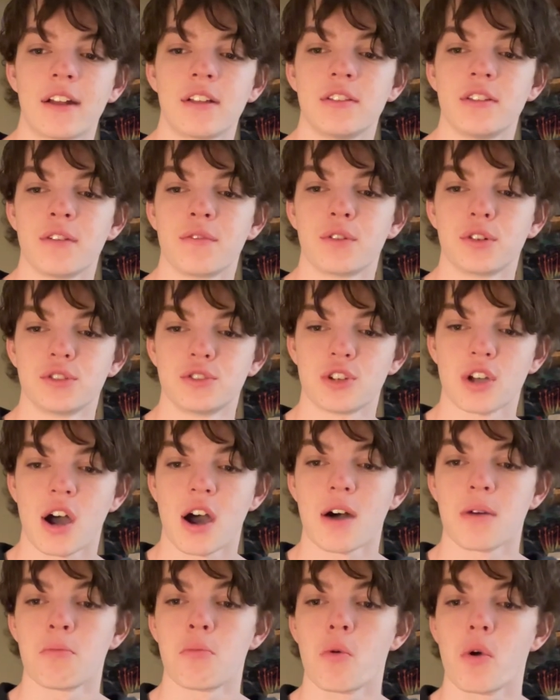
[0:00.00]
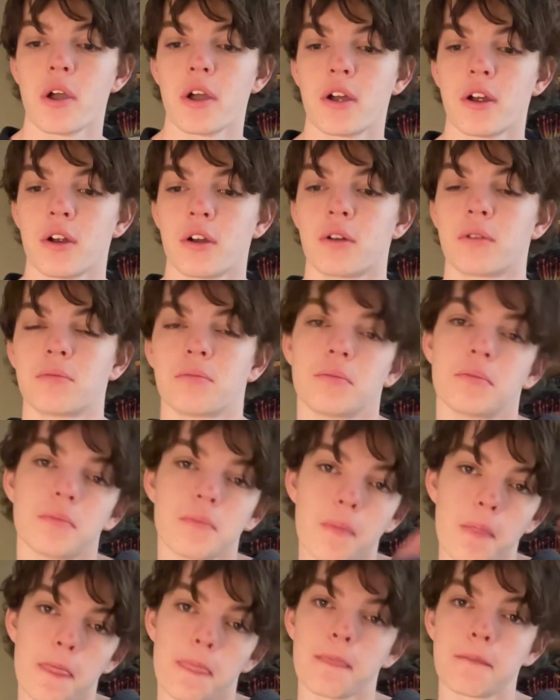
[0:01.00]
different job where
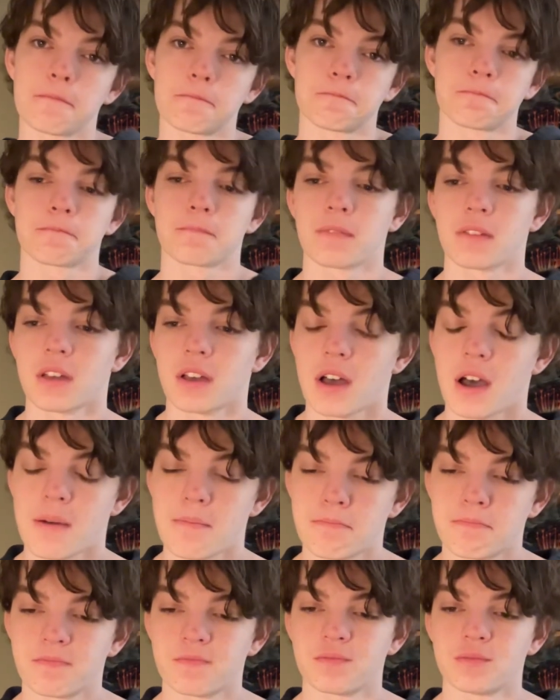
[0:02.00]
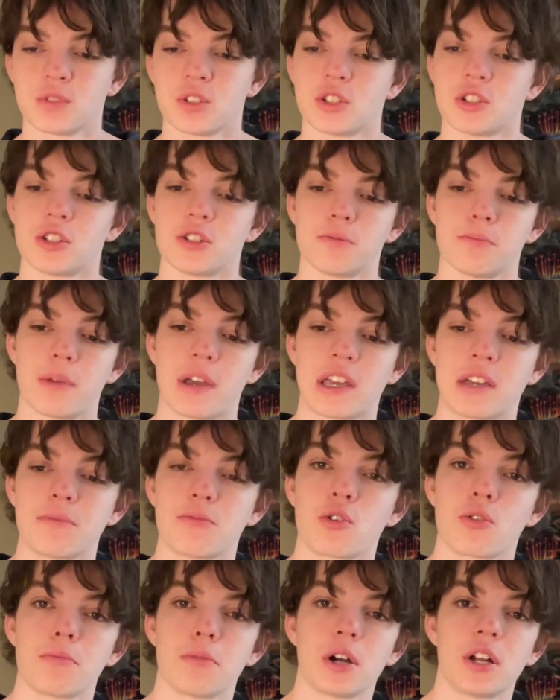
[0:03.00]
I'm making
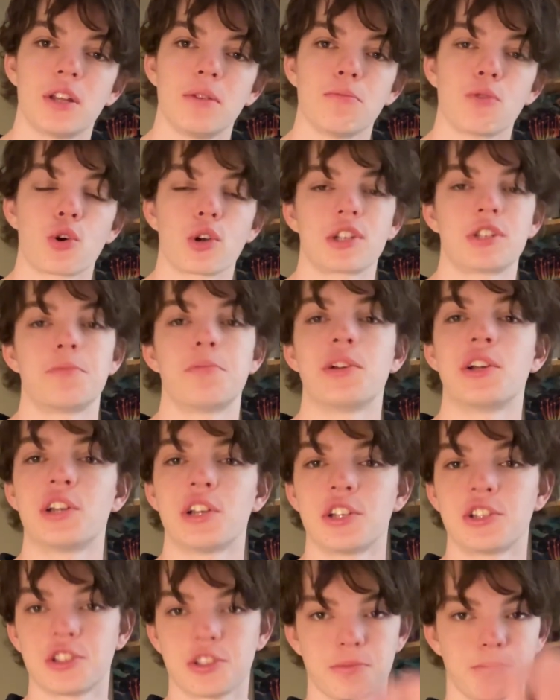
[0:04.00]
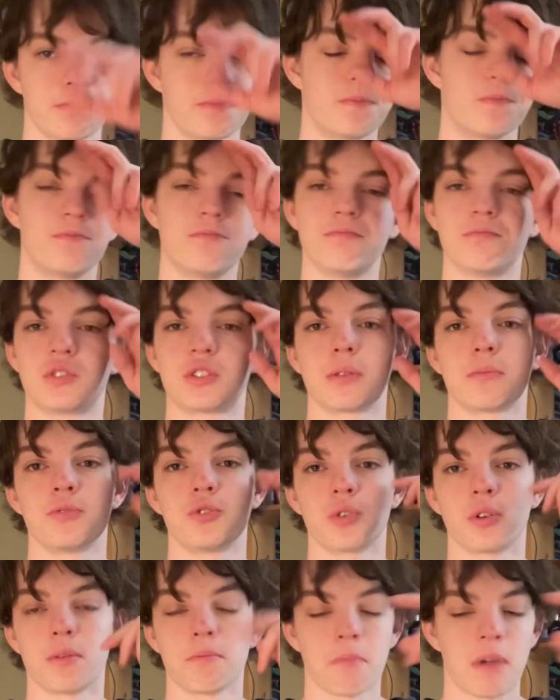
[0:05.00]
more money, more experience, some
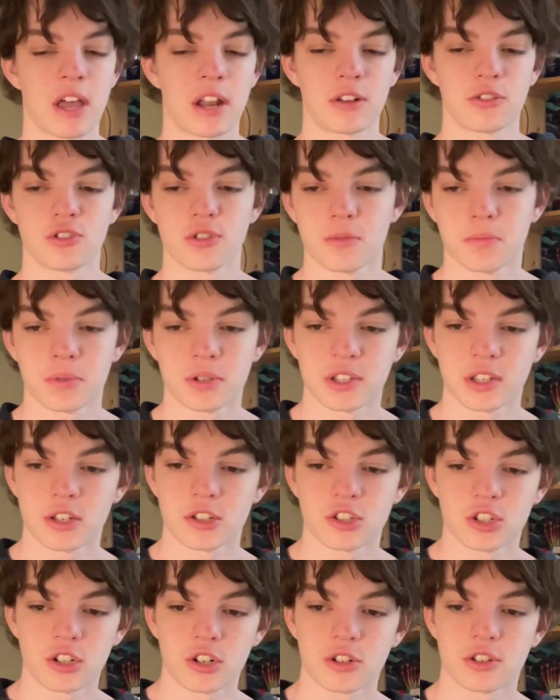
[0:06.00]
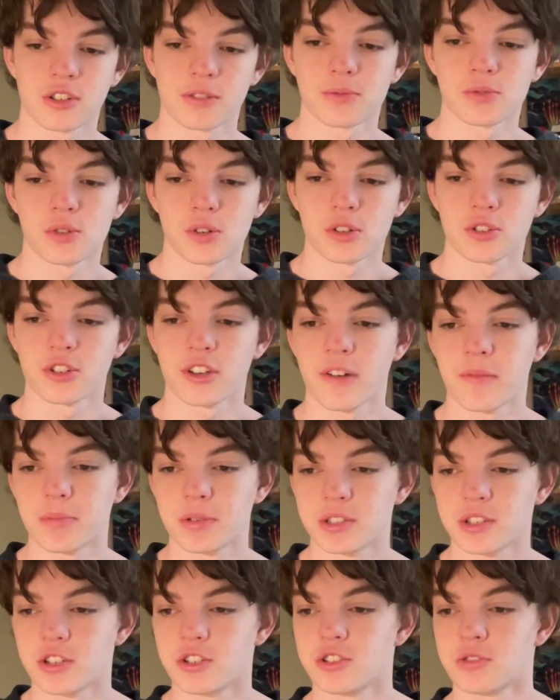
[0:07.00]
sort of manager position or some sort of chef
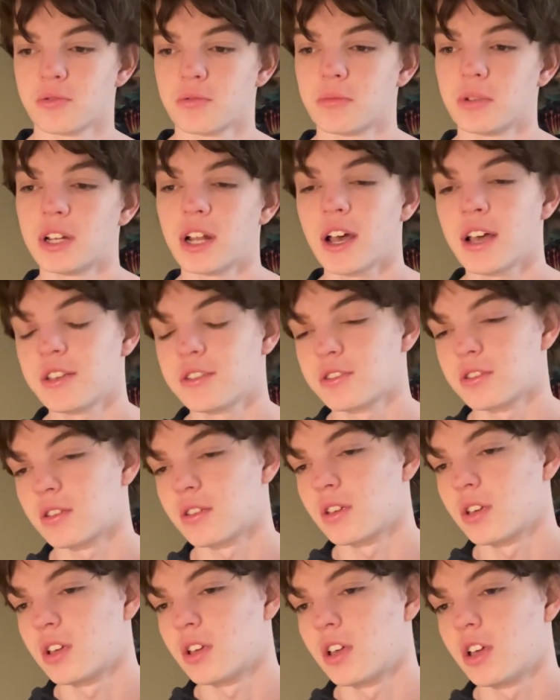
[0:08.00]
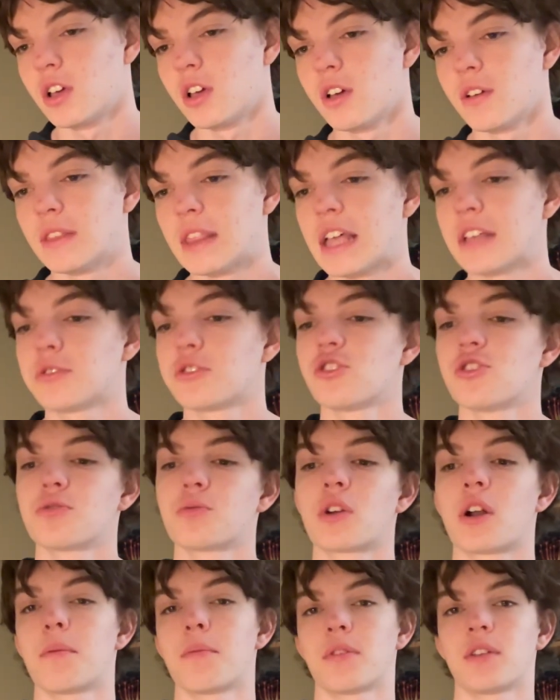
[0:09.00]
position would be nice. That's just
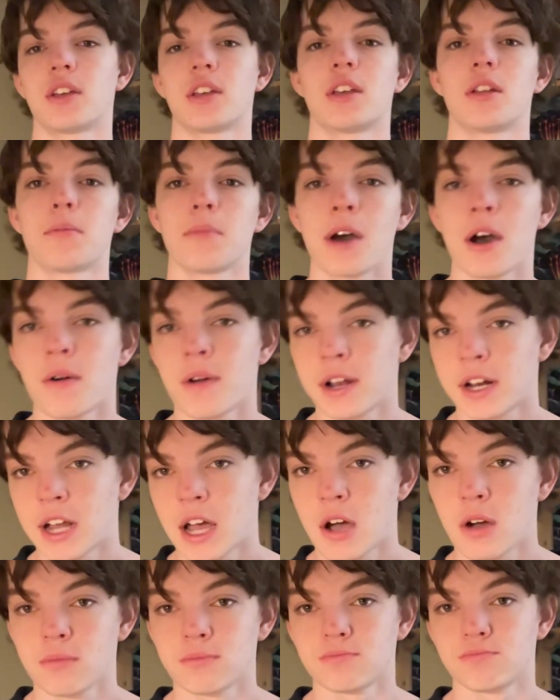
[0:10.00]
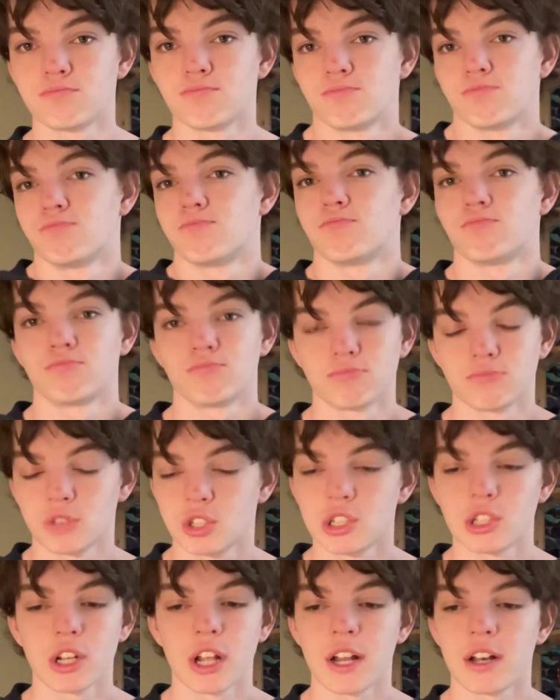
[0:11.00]
what I'm thinking about right now.
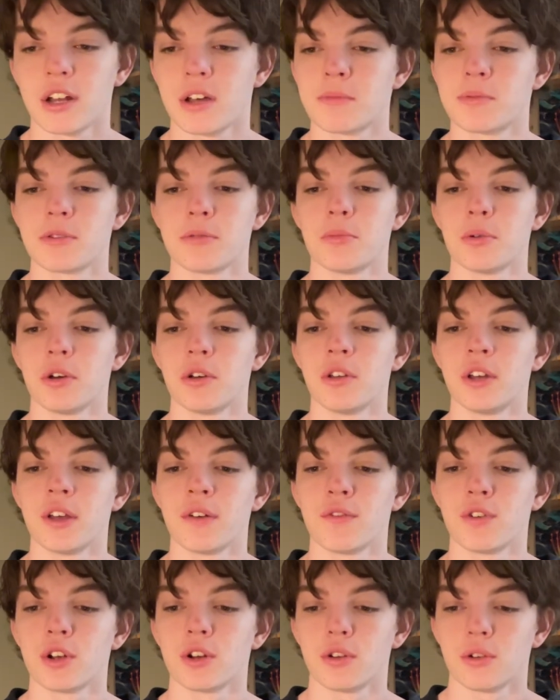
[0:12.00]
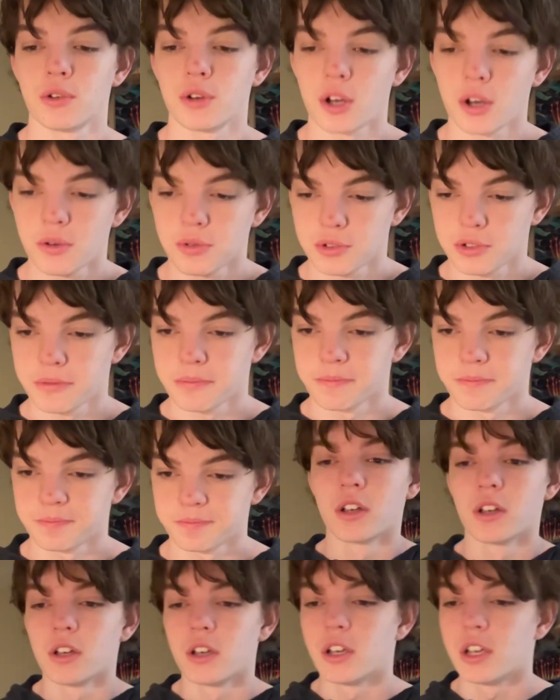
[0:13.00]
Could end up completely different, who knows.
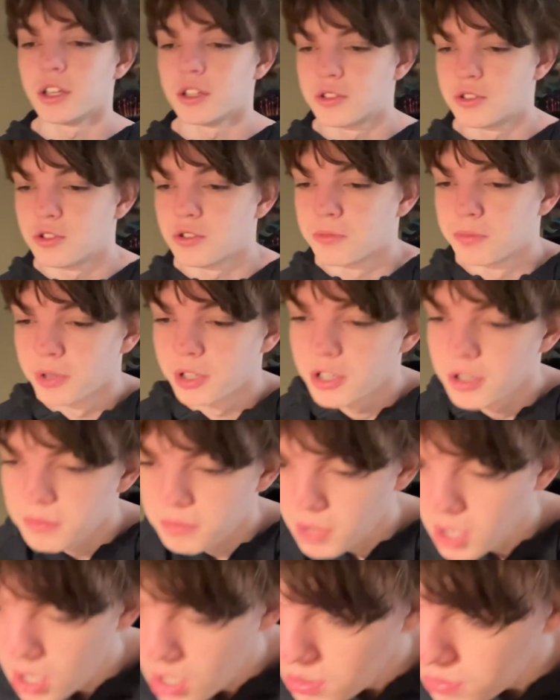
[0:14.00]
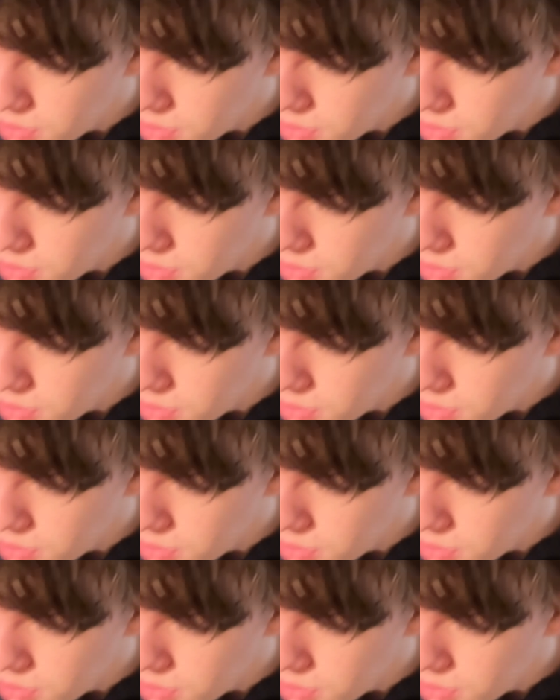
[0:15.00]
It's super good. Mom